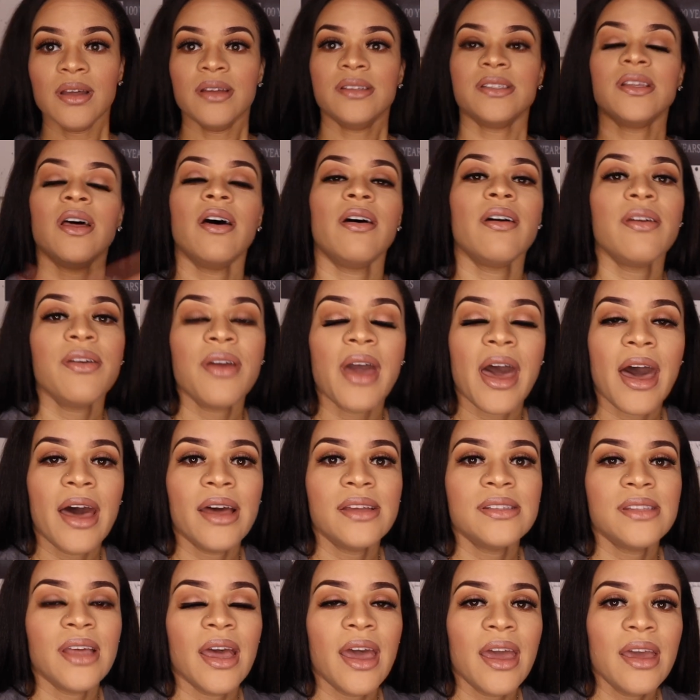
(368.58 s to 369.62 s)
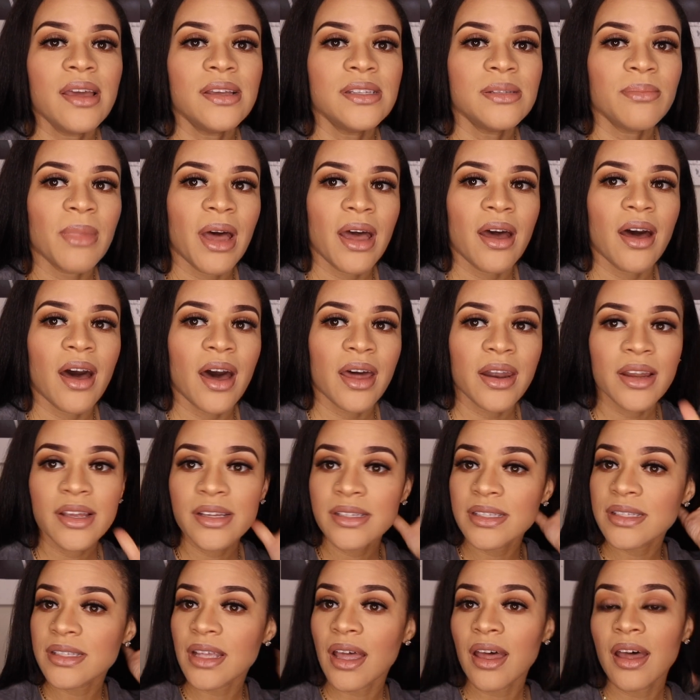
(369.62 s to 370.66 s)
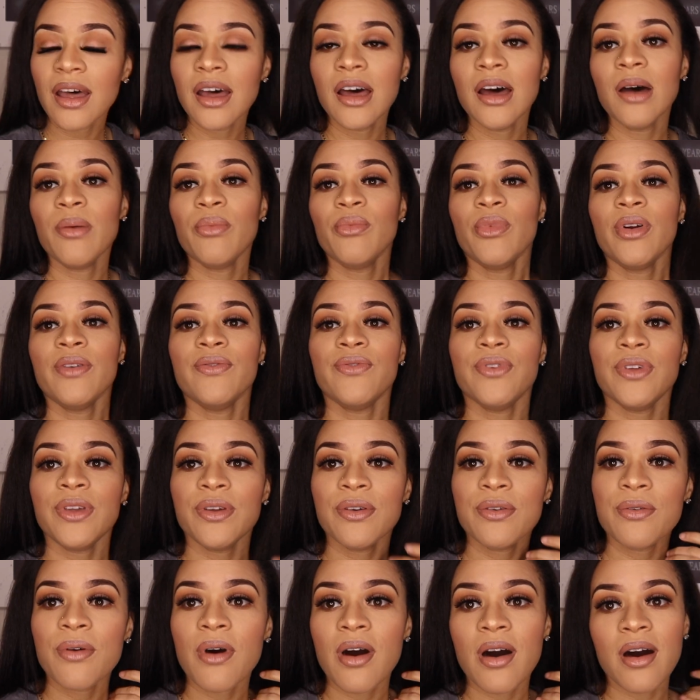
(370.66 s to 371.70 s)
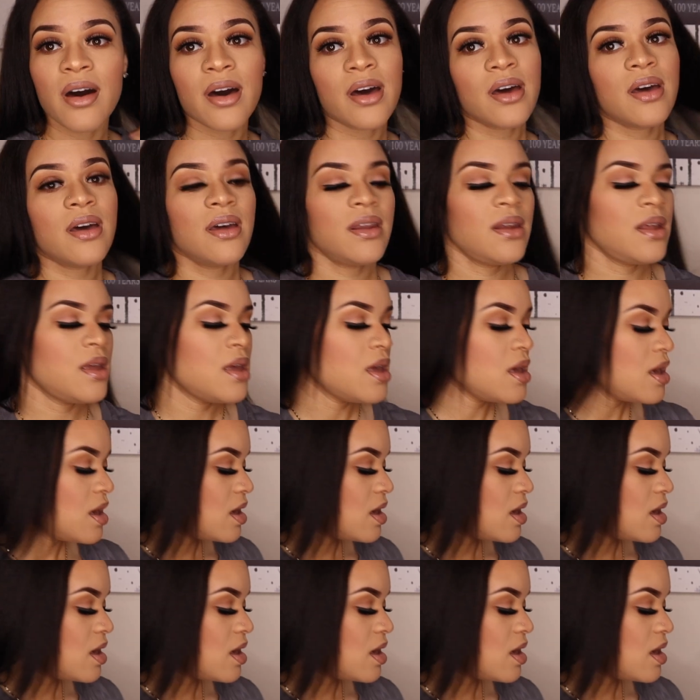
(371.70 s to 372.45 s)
So you guys, that is my honest review on